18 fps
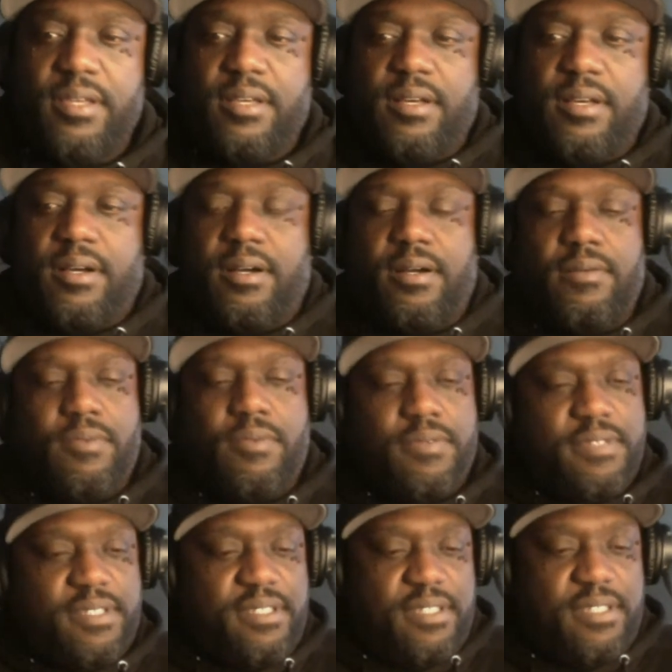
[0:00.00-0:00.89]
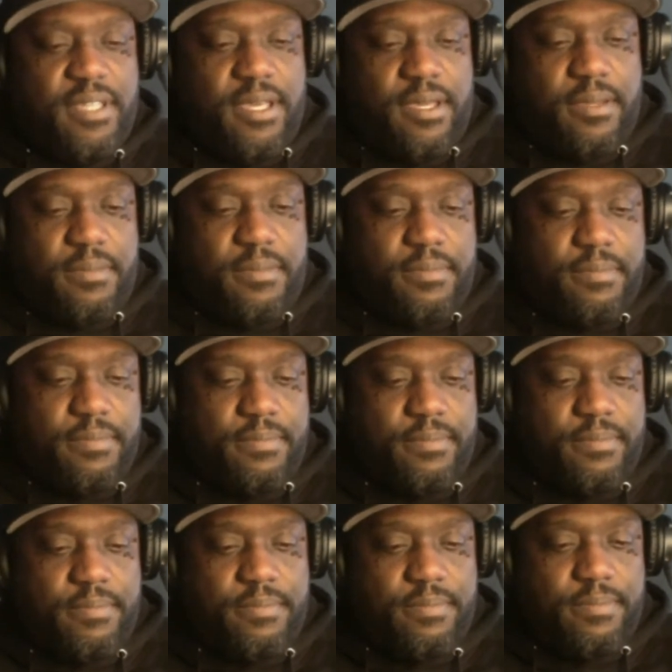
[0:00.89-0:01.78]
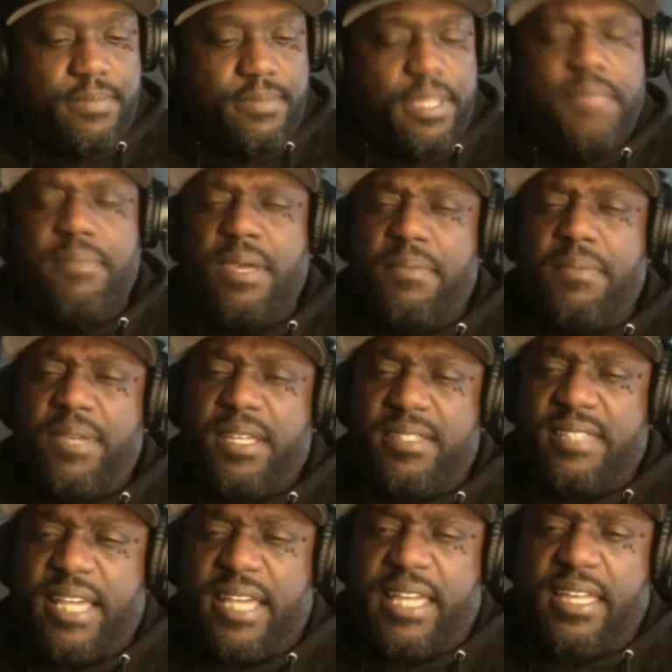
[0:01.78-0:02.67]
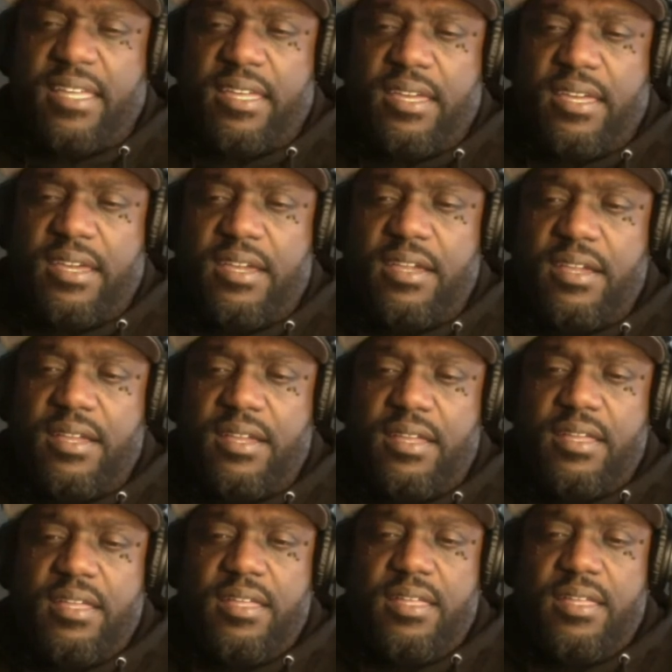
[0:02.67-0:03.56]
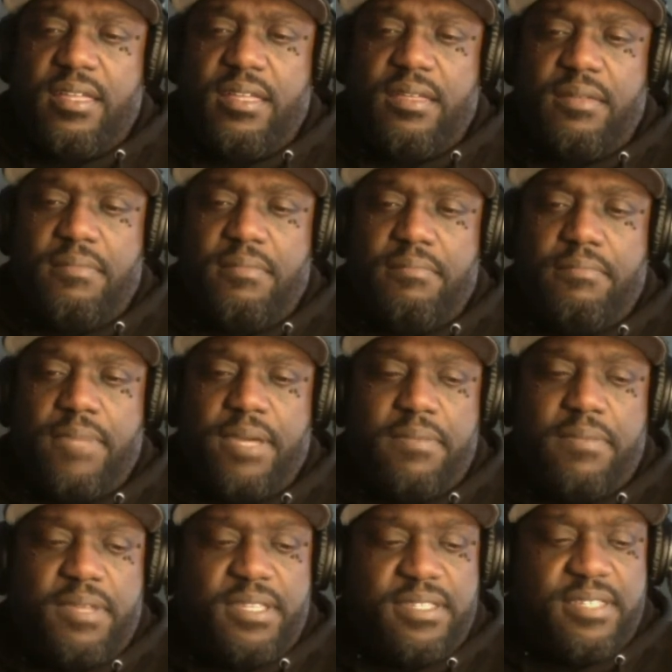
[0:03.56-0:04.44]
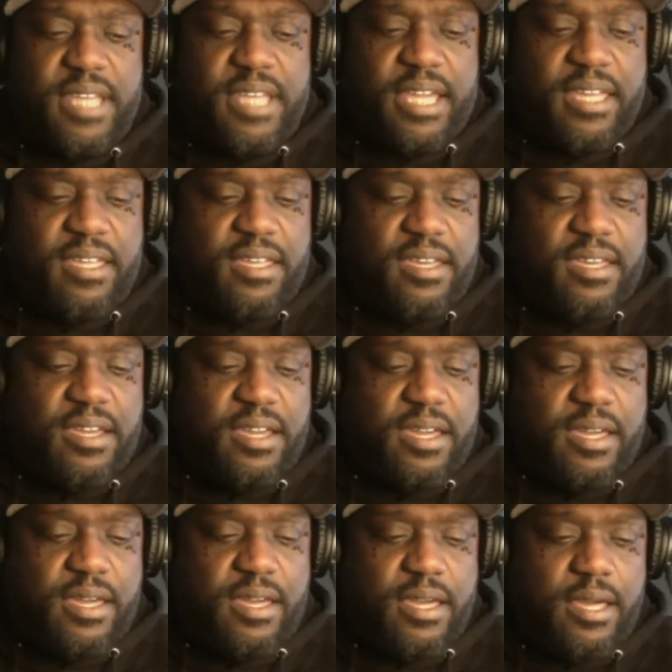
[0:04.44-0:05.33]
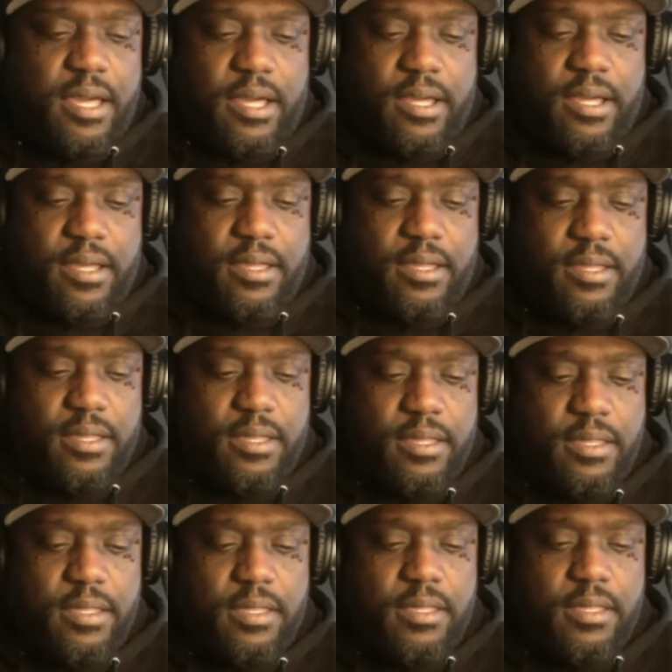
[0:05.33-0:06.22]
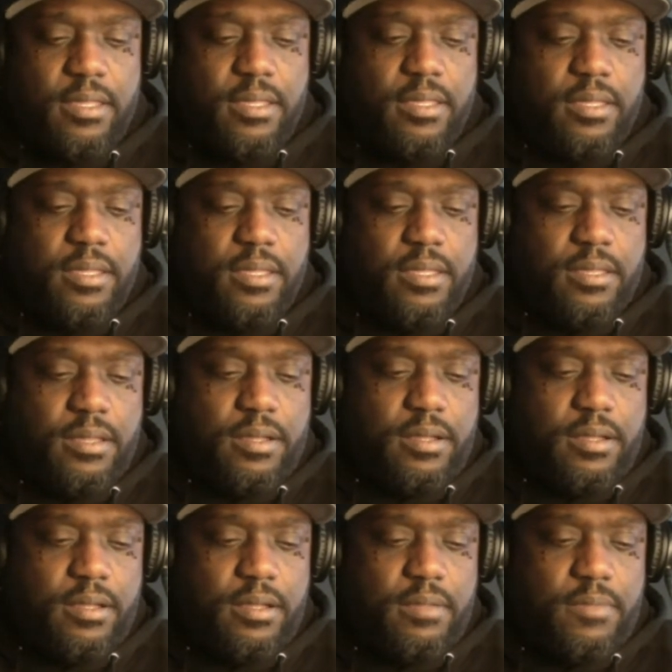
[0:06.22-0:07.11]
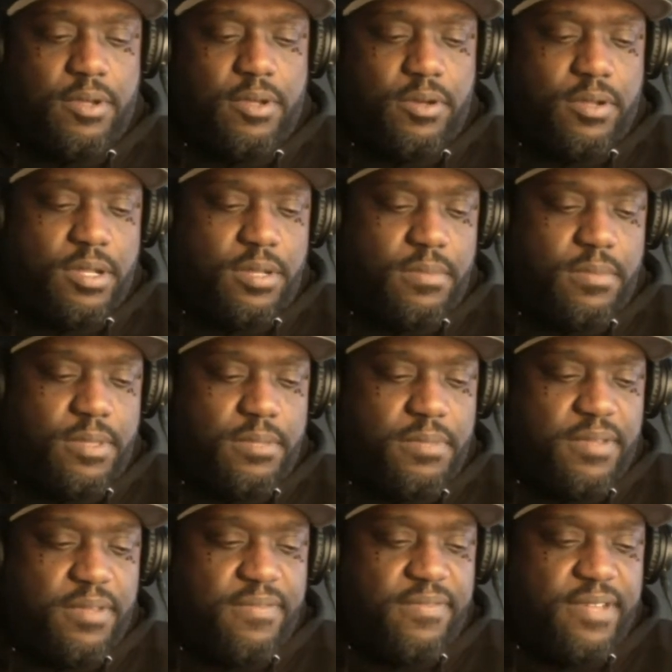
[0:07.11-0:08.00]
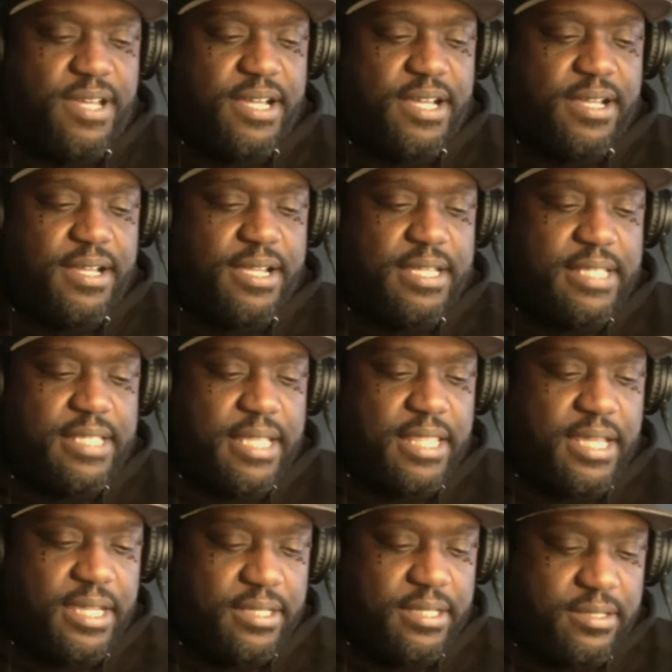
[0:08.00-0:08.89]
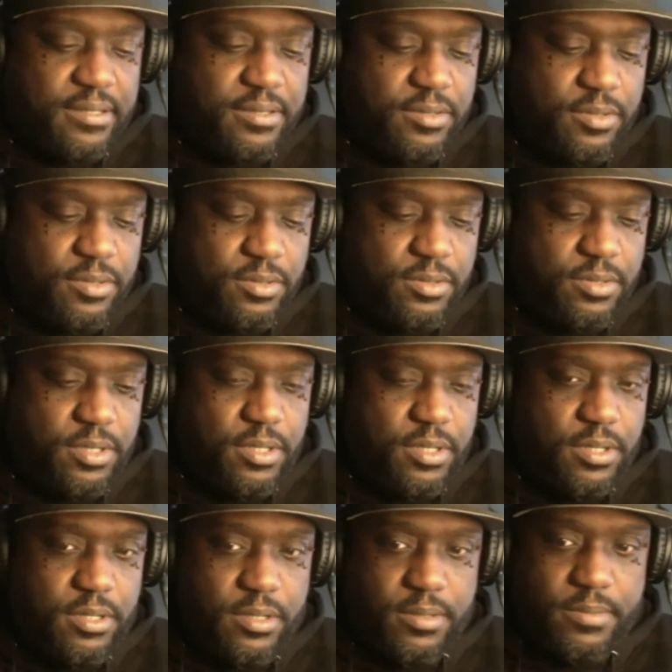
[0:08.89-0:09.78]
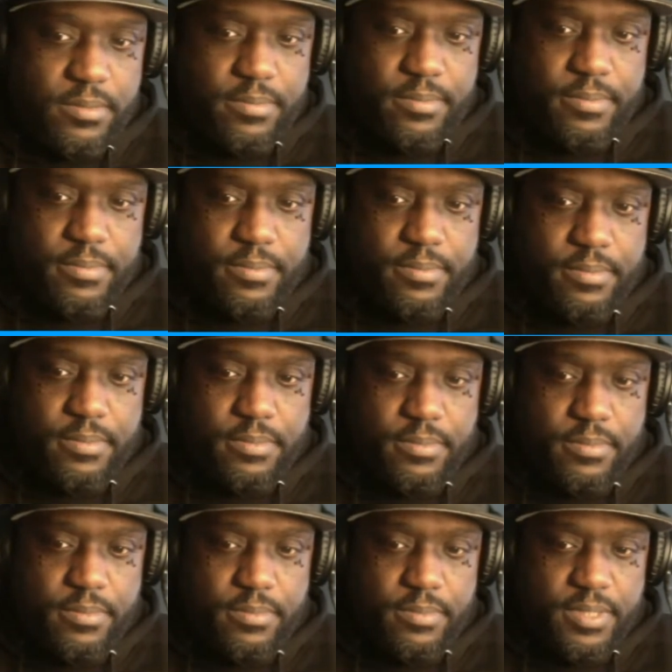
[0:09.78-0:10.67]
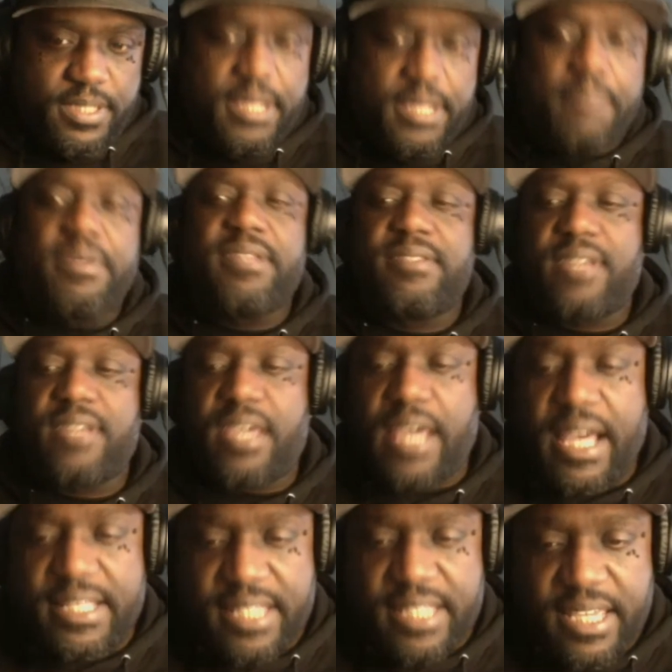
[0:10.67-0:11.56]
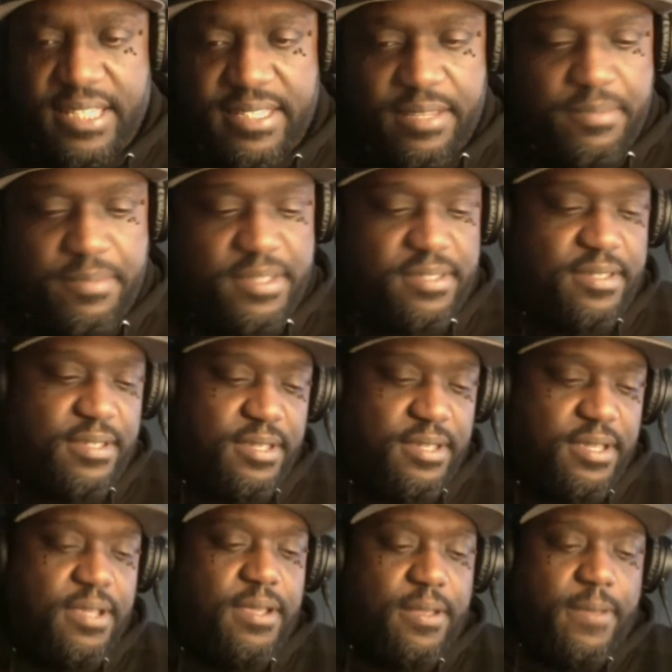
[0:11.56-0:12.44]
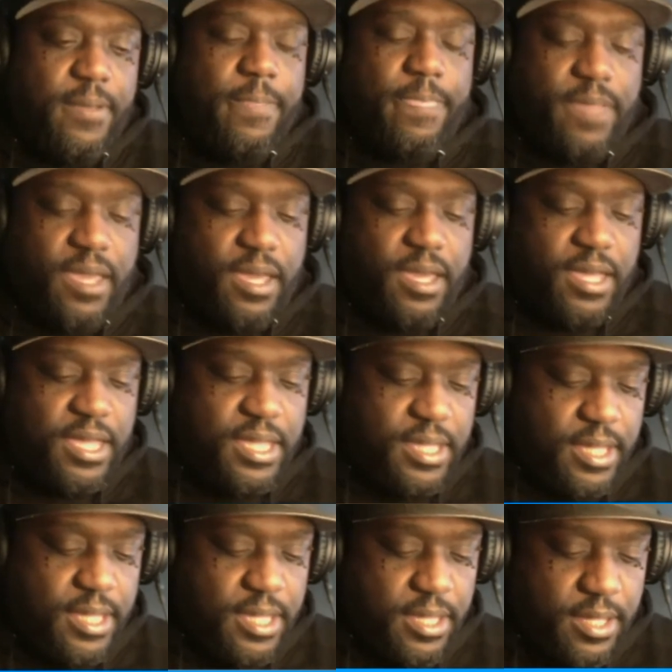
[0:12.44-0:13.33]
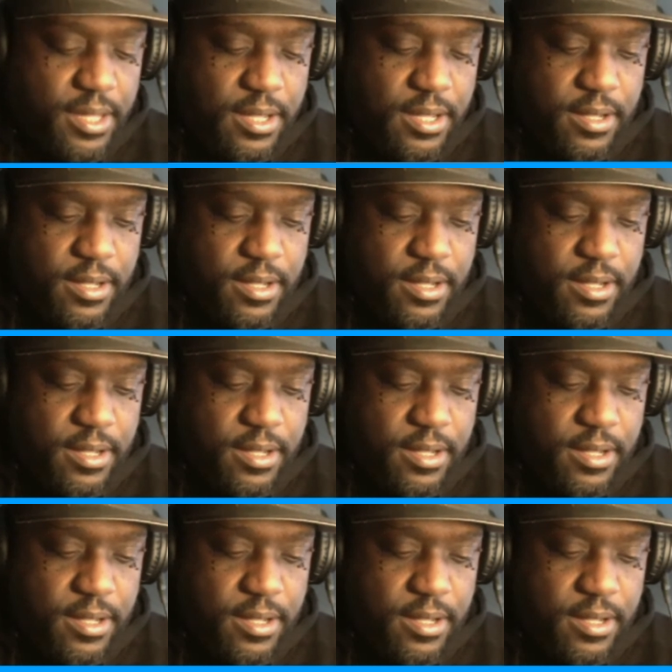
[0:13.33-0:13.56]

What was his name? It may be a second year. Maybe a second year guy. Hold up, let me find, because I like this dude. Simmons, yeah, Isaiah Simmons. Yeah, he